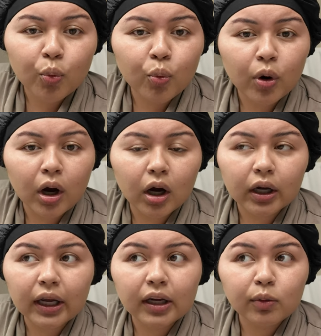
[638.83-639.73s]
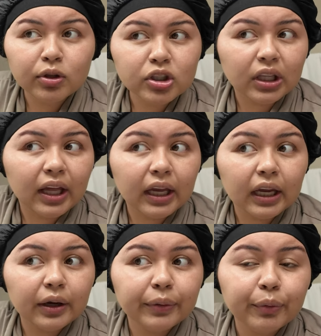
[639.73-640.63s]
What cake would you
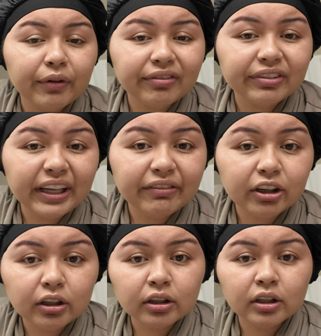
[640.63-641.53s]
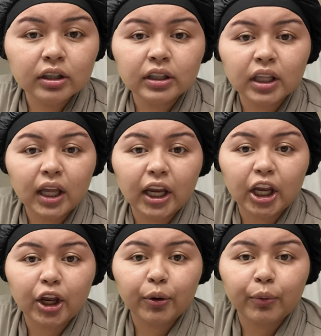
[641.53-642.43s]
like? What flavor? Thank
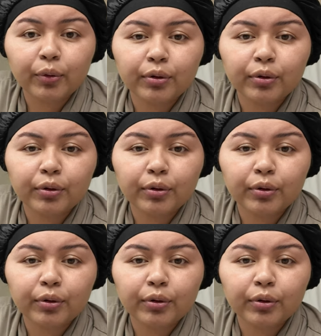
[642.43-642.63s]
you.